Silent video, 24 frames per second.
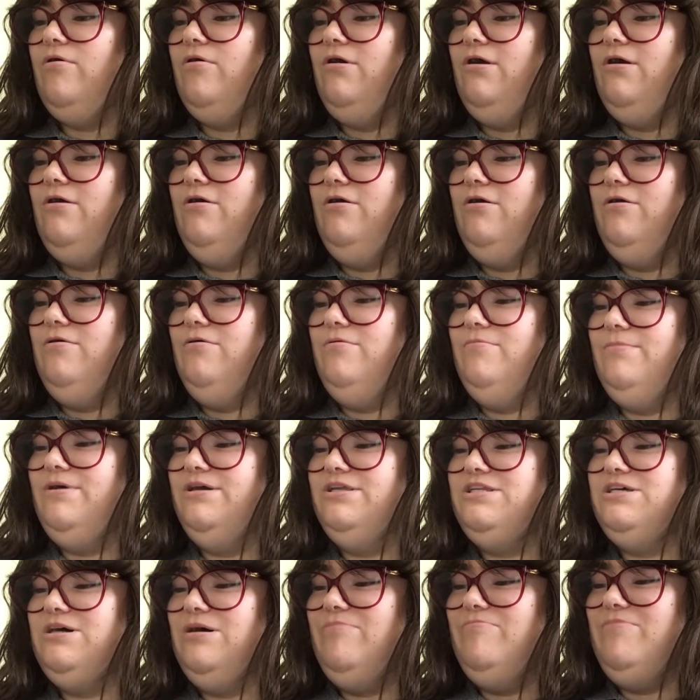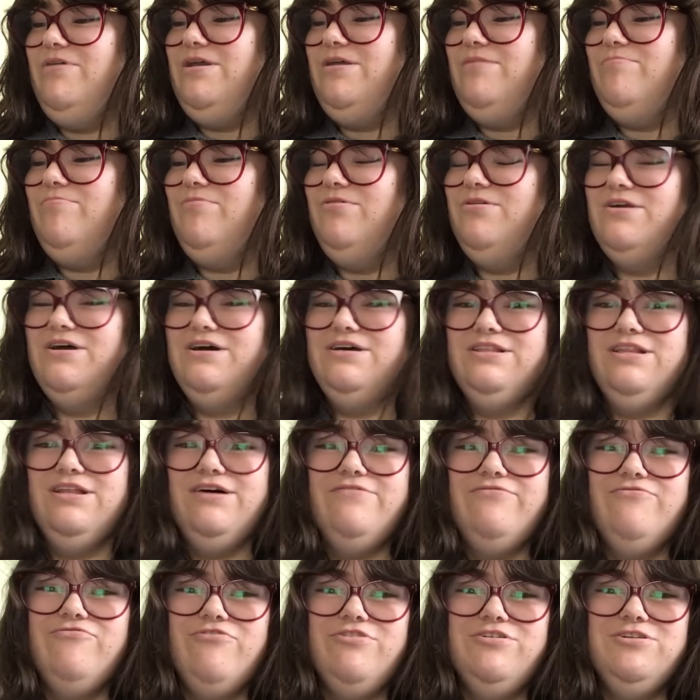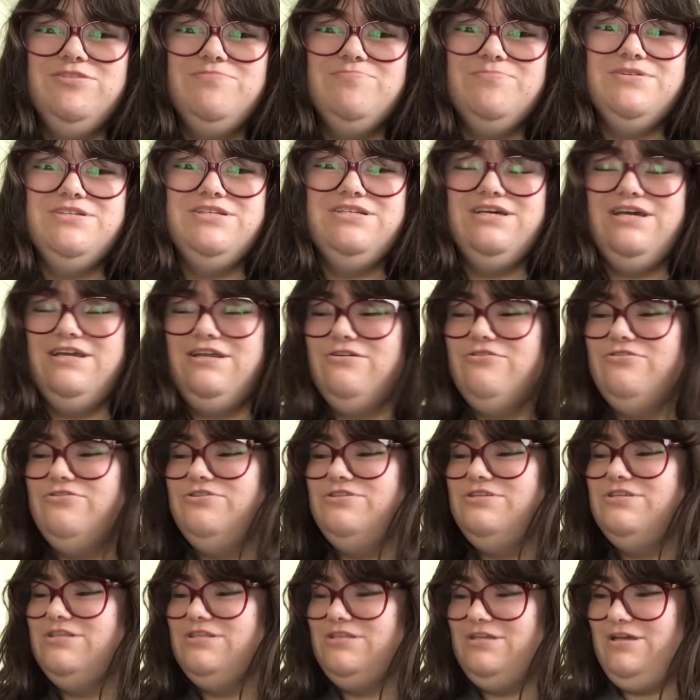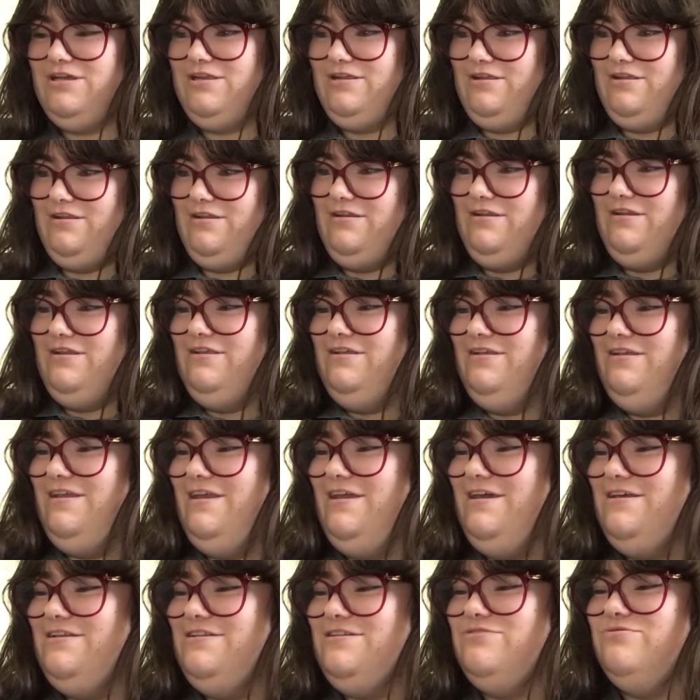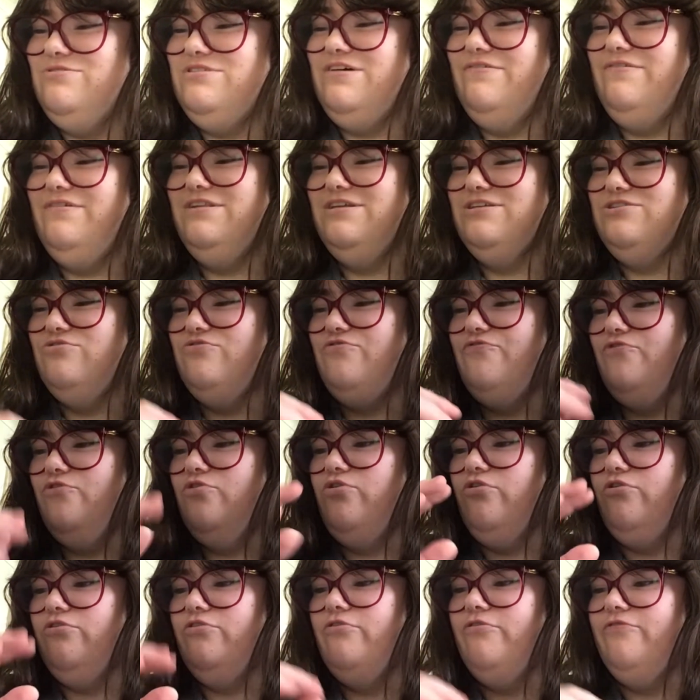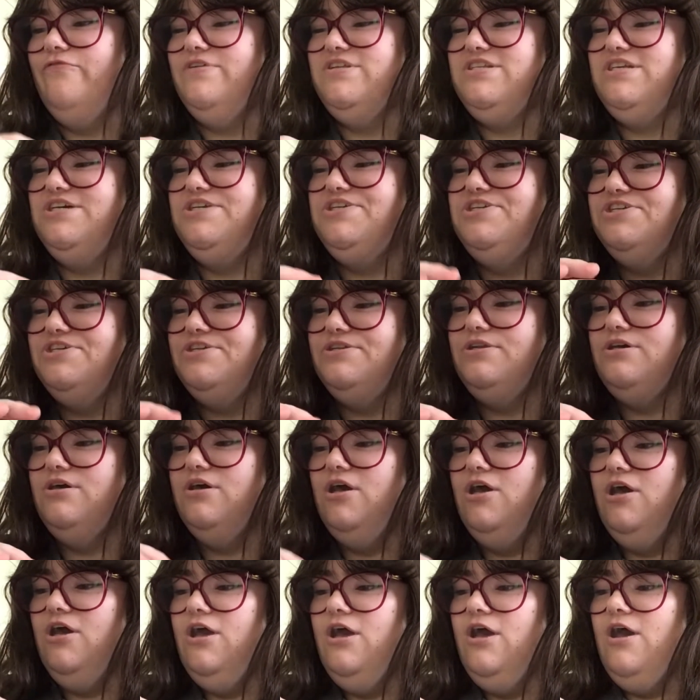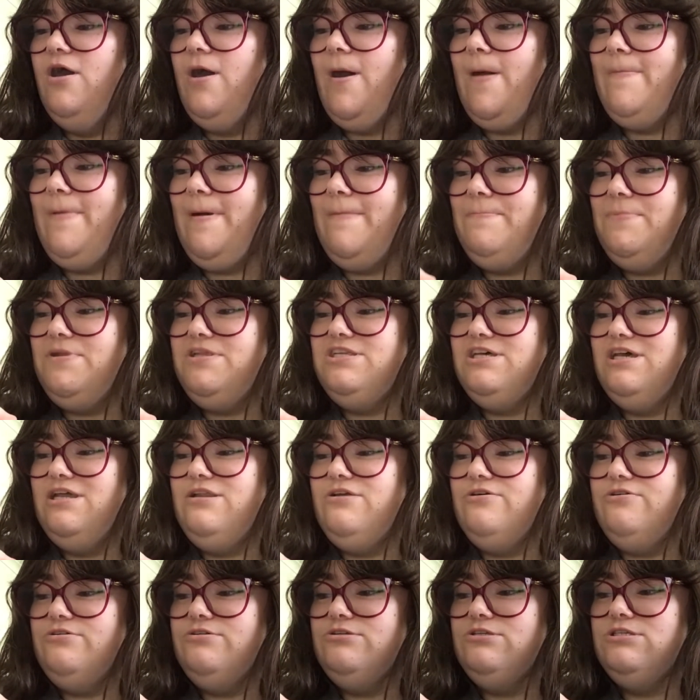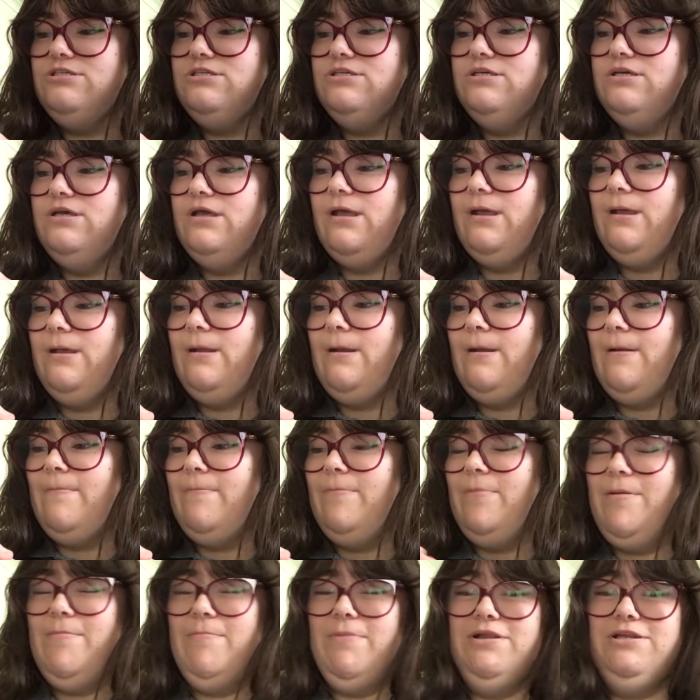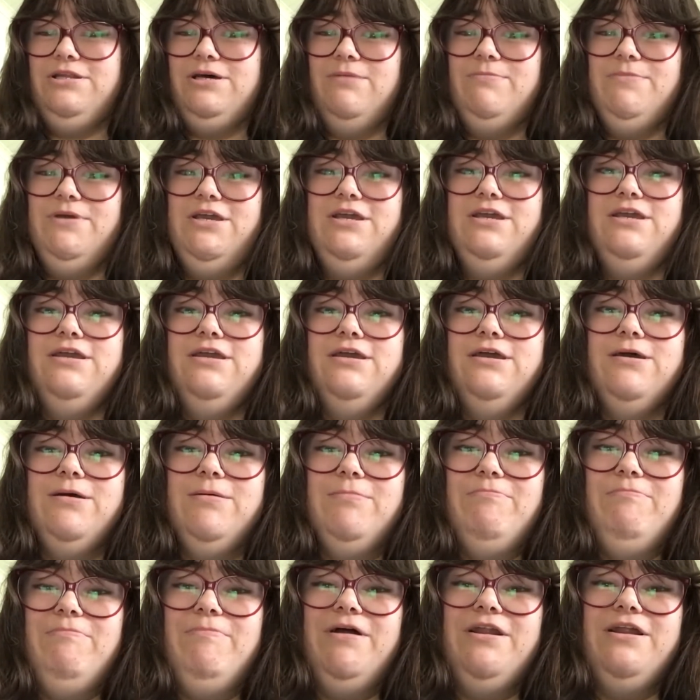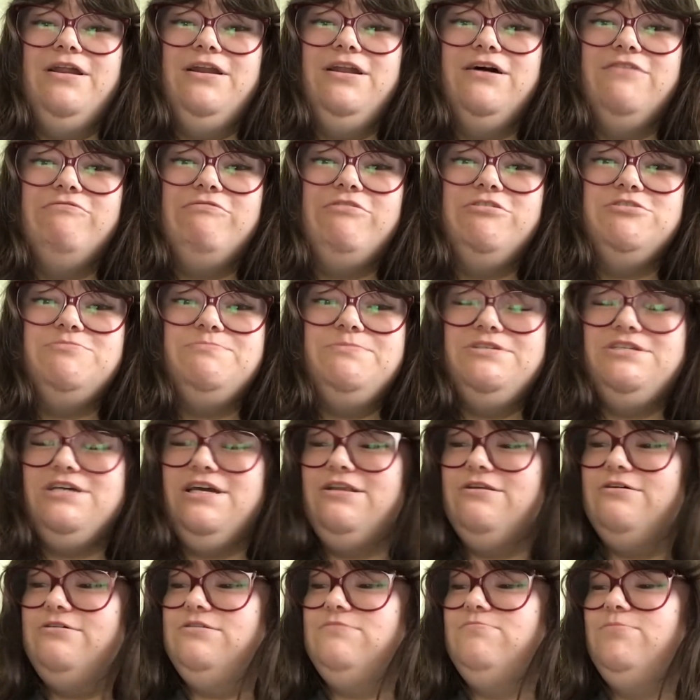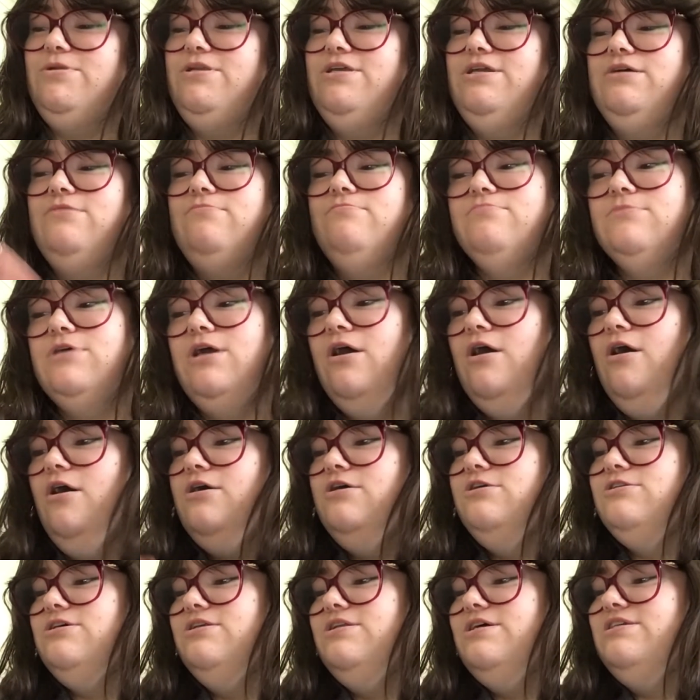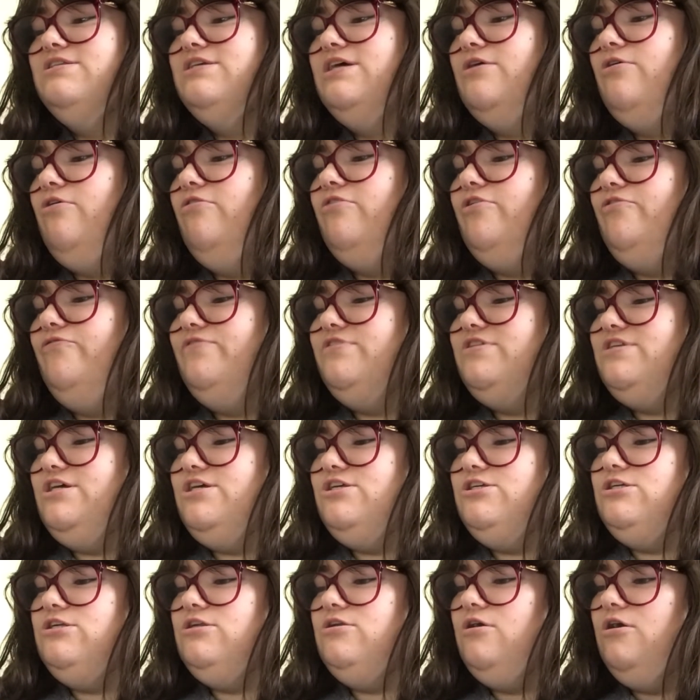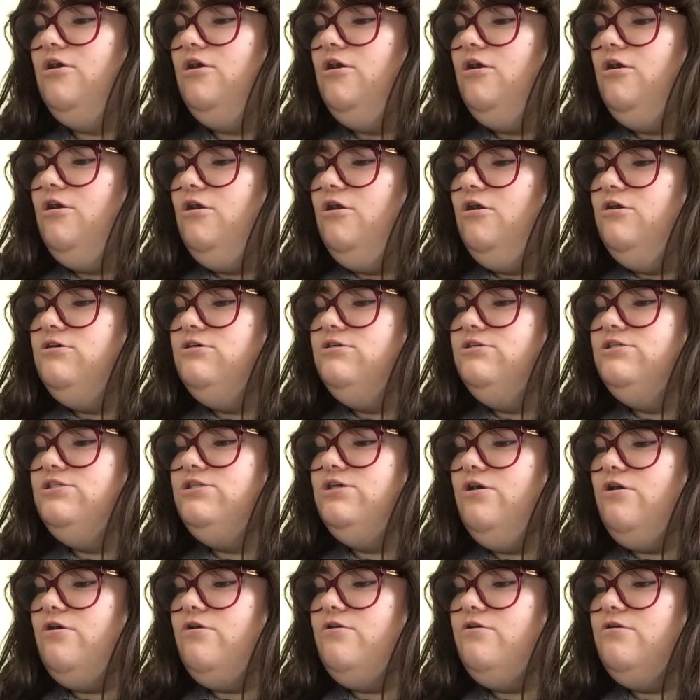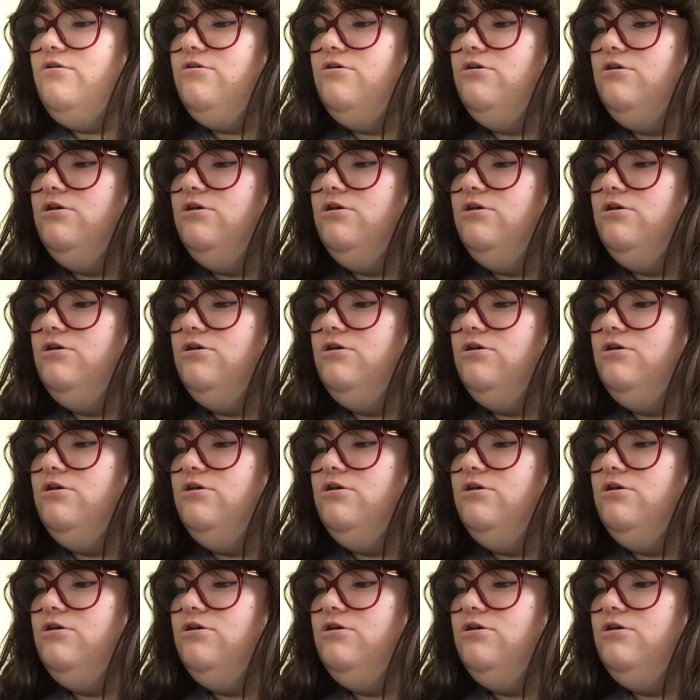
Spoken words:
oh, my tummy, but I love roast potatoes. And yeah, so I was having this full-on conversation about potatoes, but my tummy, but I love roast potatoes. But yeah, so there's that whole conversation. So